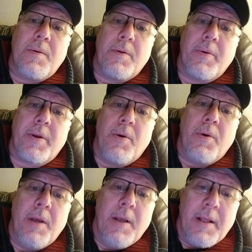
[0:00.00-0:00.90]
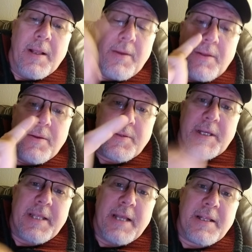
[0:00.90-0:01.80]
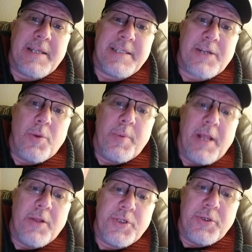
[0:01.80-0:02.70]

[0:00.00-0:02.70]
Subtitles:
There we go. To get that exact terminology.